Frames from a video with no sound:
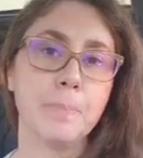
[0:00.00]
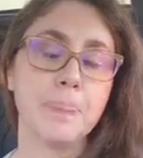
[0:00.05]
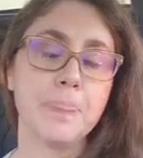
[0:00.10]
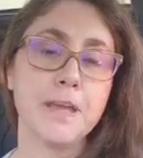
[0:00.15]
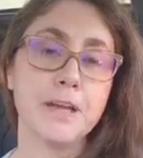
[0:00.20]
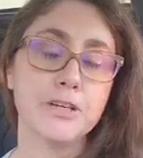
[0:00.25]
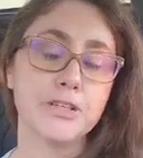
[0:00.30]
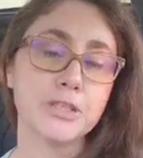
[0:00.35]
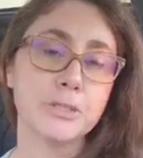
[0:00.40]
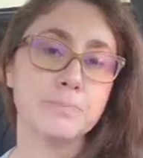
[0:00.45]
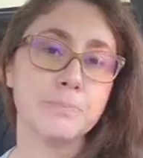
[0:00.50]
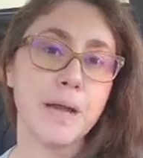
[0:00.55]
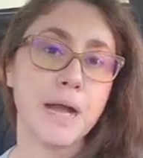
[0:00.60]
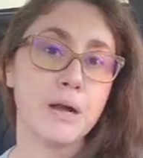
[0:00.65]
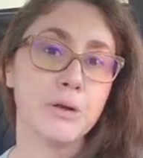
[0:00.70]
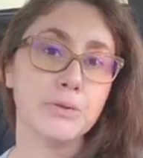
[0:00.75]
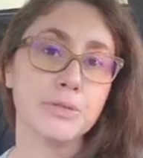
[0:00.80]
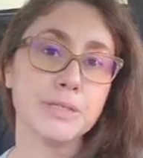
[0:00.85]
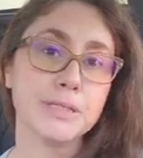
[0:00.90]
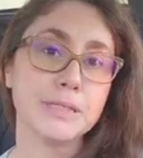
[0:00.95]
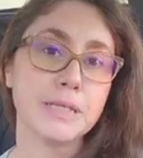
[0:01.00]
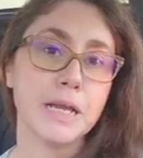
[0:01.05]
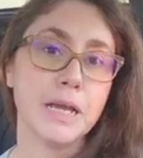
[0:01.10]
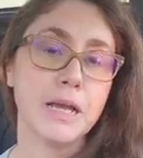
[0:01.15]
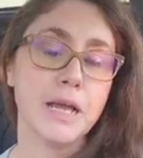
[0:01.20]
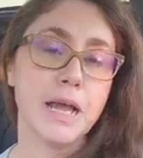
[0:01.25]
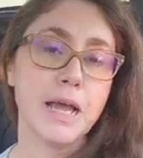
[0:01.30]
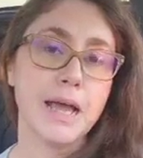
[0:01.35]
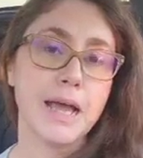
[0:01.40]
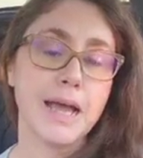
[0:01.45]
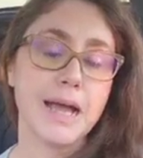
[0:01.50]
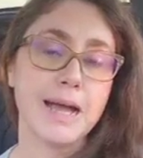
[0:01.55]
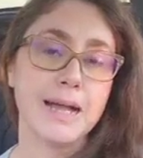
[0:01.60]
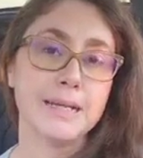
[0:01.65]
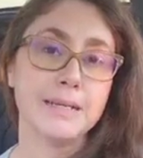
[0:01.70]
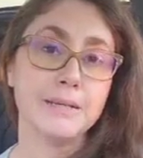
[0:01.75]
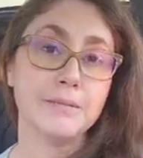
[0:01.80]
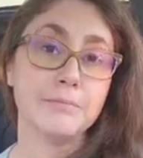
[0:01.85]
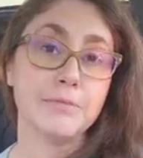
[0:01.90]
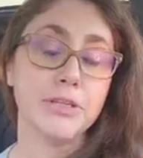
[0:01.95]
their spouse
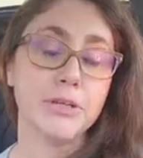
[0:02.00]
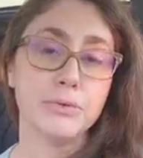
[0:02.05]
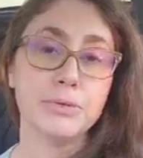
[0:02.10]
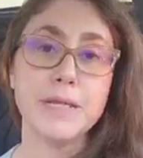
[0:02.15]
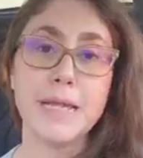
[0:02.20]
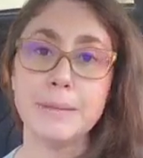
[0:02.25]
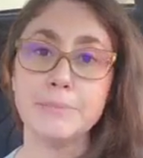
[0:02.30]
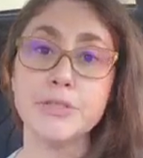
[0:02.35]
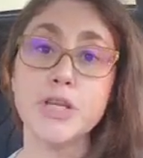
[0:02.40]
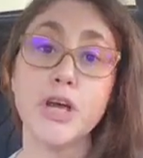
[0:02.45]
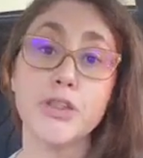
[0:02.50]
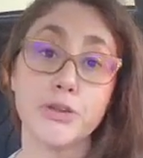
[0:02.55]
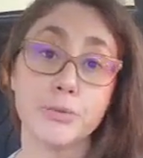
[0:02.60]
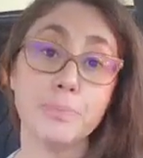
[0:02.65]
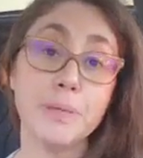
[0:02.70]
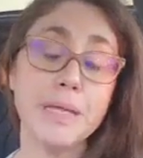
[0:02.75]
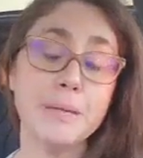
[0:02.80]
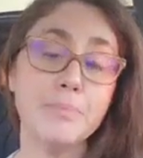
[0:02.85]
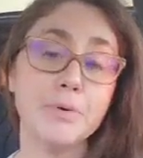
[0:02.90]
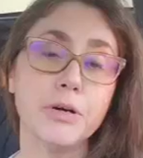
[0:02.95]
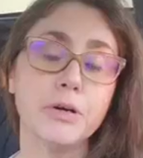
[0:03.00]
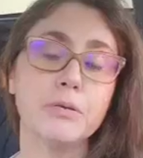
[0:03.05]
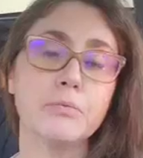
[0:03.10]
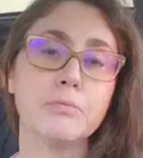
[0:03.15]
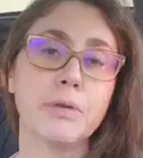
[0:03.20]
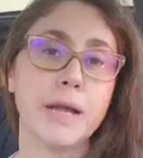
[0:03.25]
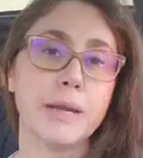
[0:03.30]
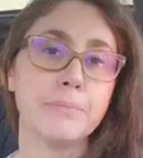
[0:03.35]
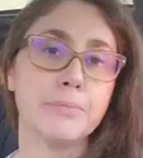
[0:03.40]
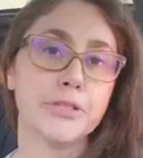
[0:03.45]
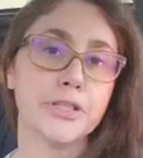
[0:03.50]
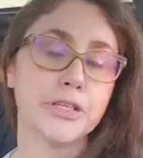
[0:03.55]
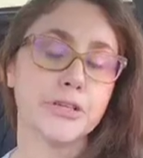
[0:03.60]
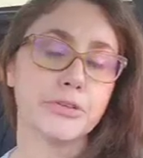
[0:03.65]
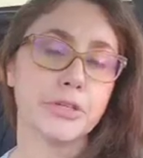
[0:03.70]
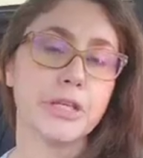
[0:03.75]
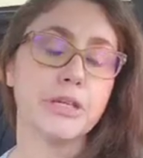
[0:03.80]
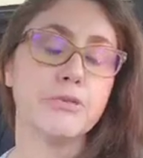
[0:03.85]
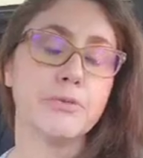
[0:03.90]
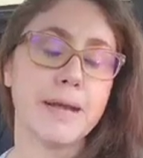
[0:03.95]
had, named other people, right,
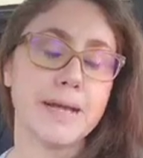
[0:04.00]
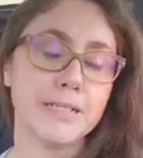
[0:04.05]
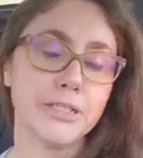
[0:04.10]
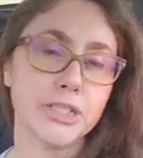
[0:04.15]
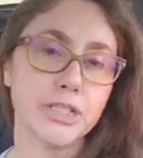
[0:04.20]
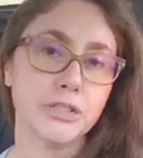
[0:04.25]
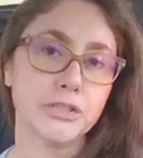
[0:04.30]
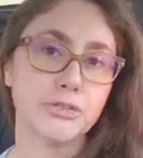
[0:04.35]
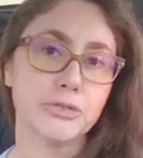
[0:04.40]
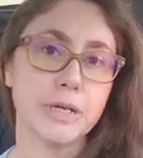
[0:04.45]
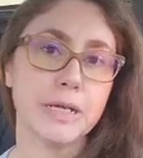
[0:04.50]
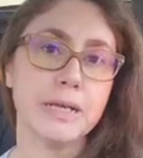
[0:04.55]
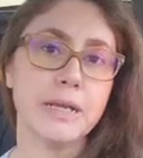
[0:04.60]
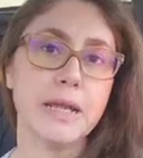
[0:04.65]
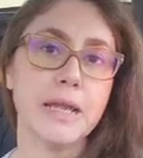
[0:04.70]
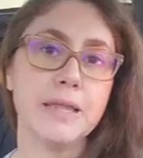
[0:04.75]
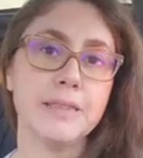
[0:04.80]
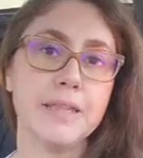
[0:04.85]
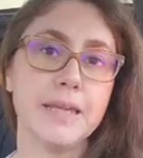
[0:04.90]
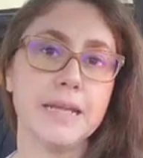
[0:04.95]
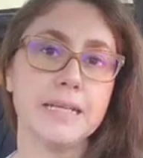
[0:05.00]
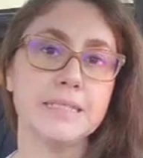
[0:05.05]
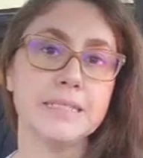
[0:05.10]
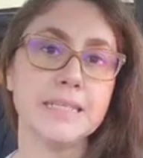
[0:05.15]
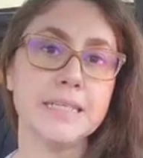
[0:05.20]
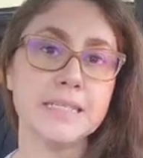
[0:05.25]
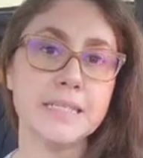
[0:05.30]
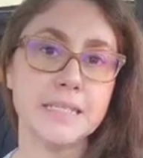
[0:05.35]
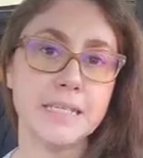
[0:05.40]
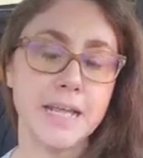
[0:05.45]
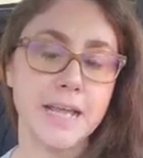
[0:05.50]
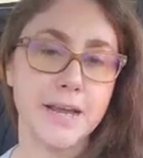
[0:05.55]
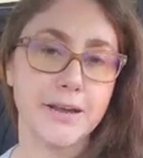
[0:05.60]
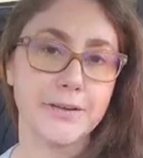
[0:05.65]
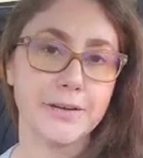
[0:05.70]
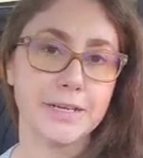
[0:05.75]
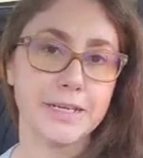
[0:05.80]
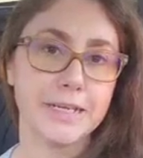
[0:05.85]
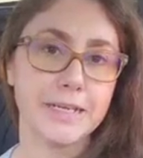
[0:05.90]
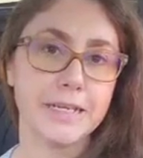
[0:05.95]
particularly grandchildren, and they had
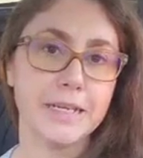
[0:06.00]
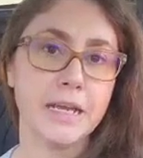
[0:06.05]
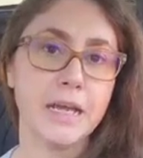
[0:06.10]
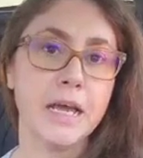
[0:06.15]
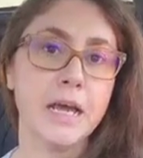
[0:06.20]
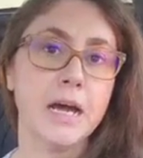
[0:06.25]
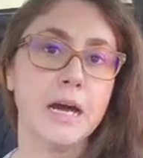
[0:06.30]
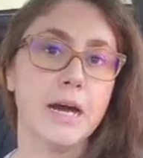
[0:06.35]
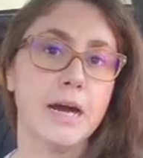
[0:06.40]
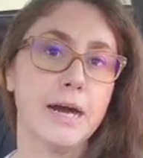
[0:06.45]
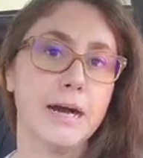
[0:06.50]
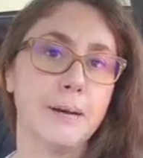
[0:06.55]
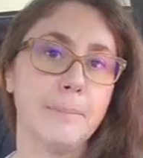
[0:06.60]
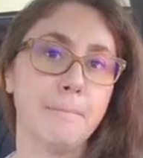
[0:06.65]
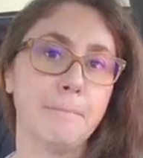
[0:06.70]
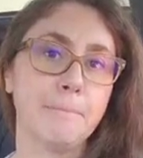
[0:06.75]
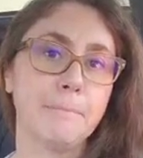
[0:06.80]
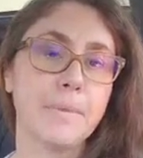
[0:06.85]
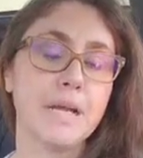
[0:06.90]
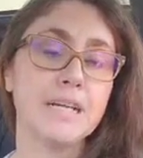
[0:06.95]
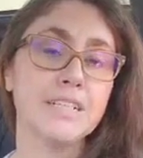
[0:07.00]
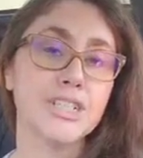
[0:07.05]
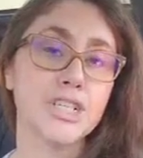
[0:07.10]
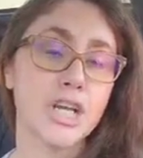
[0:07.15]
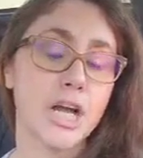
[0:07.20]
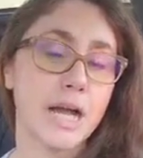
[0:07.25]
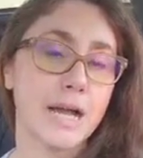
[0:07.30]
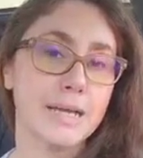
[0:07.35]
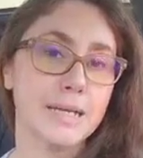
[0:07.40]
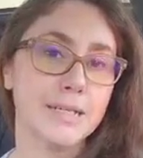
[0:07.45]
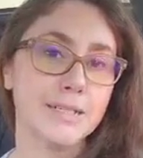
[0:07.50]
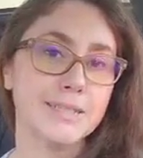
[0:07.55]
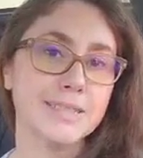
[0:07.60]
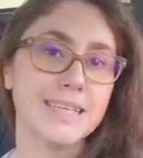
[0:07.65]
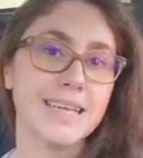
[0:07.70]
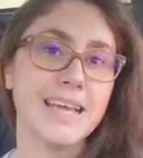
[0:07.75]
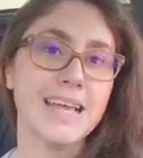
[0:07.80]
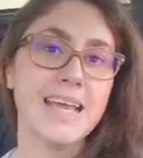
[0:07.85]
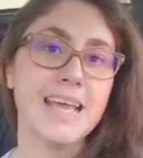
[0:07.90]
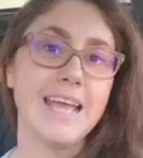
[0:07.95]
disinherited a
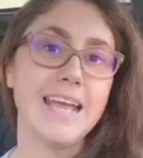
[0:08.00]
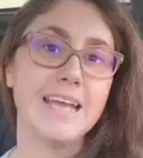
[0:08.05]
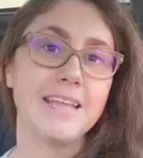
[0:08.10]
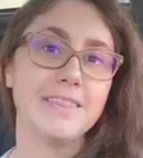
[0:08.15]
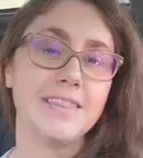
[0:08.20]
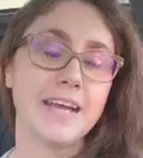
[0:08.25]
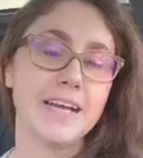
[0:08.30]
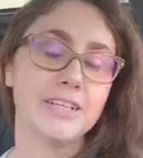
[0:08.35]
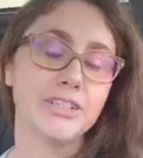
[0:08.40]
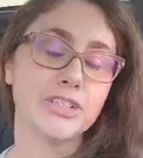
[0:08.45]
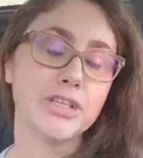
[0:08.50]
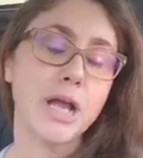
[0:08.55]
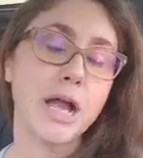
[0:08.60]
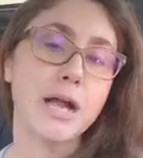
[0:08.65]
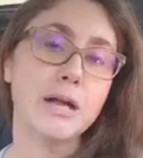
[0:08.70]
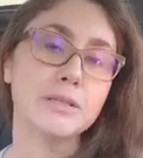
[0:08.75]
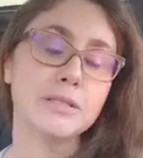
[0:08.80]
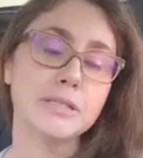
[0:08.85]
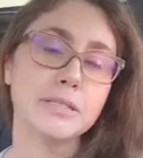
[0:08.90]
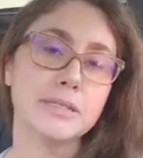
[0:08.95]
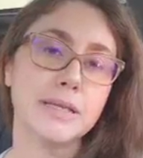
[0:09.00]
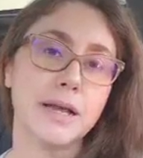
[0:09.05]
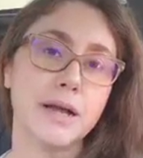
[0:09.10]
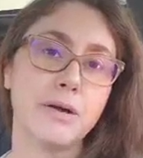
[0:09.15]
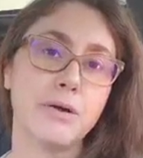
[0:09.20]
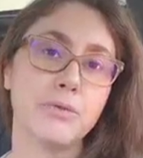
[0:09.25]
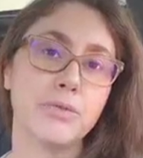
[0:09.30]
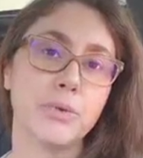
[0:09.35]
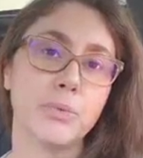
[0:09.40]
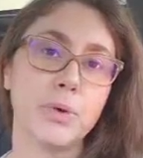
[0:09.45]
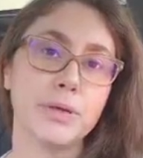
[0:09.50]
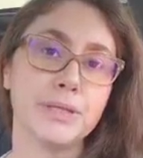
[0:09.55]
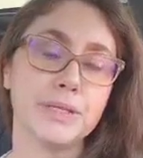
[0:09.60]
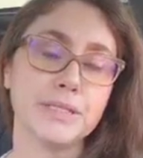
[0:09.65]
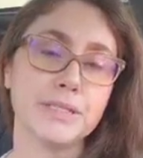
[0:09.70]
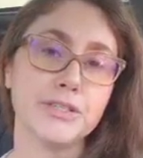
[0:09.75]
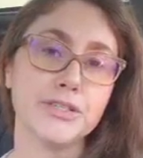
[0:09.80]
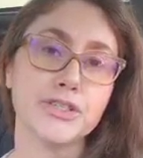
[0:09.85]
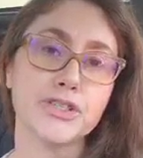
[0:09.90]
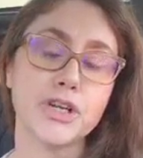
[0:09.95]
child. And that child is now the one
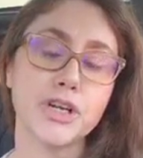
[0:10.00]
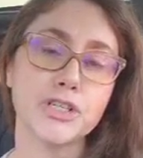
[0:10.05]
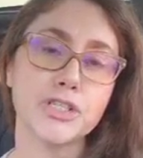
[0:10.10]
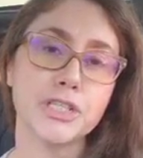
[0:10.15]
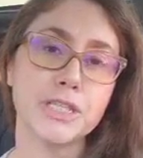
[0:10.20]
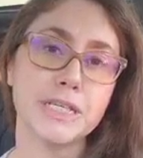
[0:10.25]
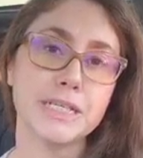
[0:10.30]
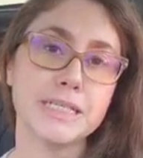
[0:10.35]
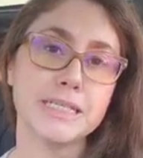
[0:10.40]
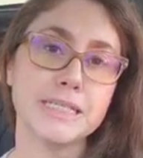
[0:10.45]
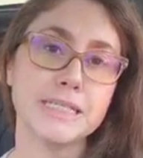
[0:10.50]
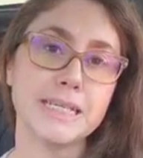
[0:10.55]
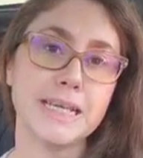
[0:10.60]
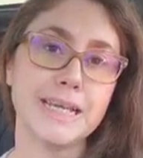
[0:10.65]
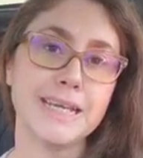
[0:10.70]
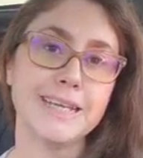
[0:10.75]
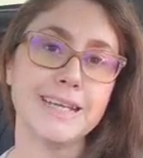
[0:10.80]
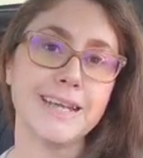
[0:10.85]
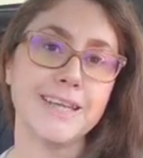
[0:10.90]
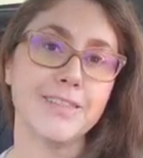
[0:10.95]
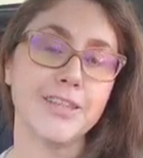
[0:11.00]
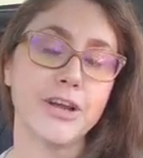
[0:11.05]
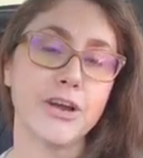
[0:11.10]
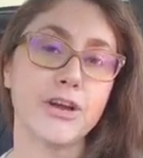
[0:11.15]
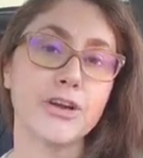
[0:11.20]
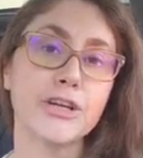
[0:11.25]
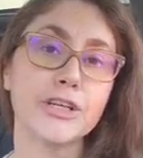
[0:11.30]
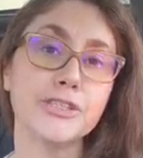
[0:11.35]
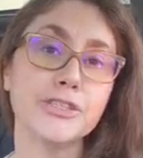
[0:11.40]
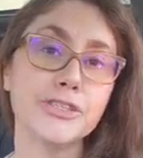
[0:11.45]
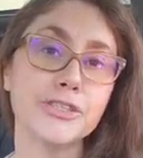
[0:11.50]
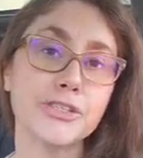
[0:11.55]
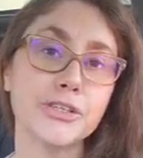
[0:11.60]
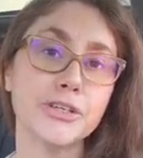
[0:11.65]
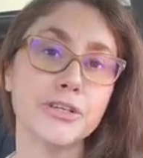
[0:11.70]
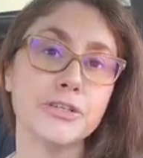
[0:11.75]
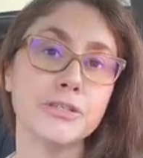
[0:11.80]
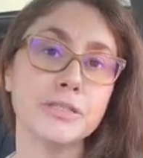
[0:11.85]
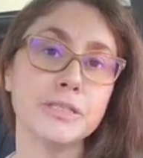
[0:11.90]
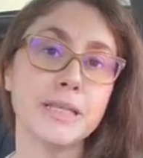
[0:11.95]
that's in charge of the estate, and there are
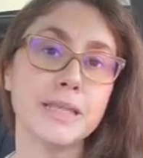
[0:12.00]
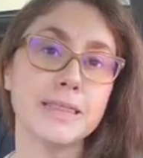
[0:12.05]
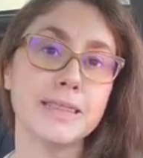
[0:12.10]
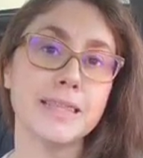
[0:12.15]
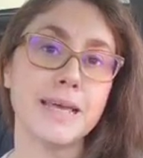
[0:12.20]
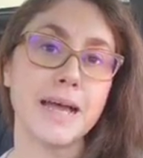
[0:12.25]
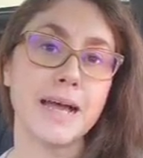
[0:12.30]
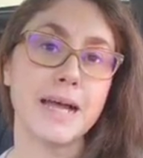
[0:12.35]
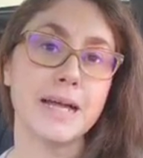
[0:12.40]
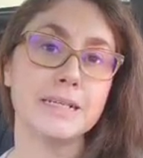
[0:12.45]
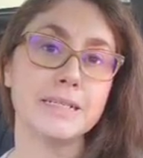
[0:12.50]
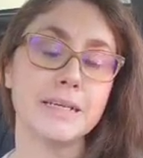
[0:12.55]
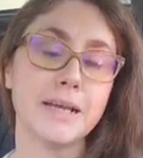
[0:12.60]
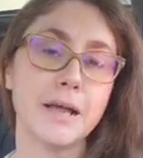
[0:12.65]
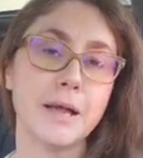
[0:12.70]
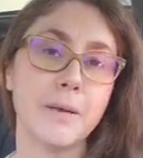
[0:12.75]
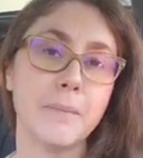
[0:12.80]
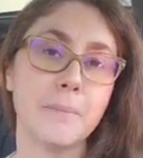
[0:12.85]
concerns that